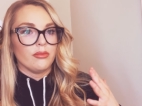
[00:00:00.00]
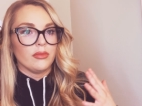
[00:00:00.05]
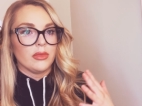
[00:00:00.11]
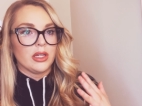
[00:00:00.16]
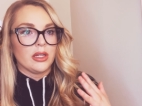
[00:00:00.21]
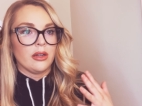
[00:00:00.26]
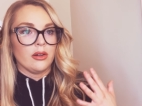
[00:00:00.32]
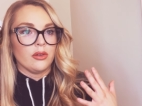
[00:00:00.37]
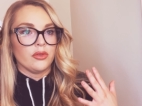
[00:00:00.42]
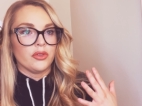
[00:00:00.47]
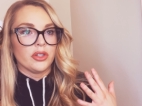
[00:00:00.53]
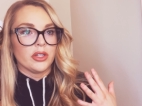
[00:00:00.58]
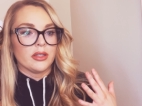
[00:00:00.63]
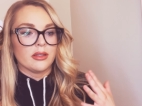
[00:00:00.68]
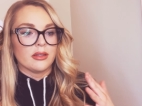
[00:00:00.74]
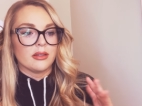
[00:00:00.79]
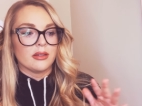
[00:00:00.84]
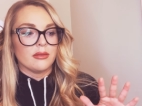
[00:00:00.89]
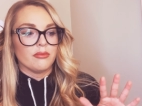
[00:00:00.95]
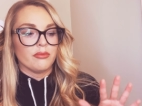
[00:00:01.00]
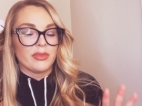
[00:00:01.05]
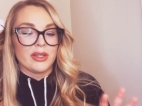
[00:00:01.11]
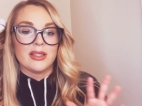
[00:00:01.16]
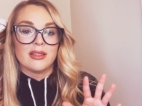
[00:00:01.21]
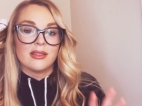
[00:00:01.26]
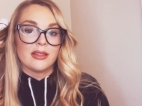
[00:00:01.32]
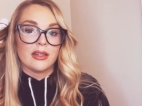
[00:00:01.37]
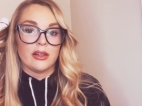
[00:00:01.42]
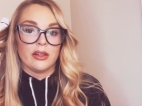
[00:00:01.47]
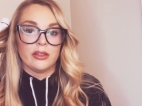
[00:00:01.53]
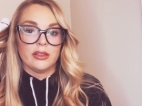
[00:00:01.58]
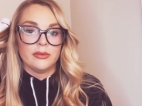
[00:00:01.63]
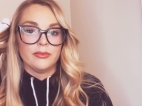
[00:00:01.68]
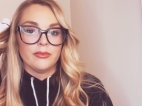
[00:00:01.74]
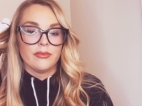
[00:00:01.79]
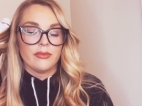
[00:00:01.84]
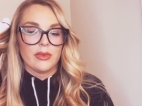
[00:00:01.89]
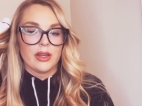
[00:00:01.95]
you know, just be
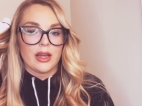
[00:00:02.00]
still.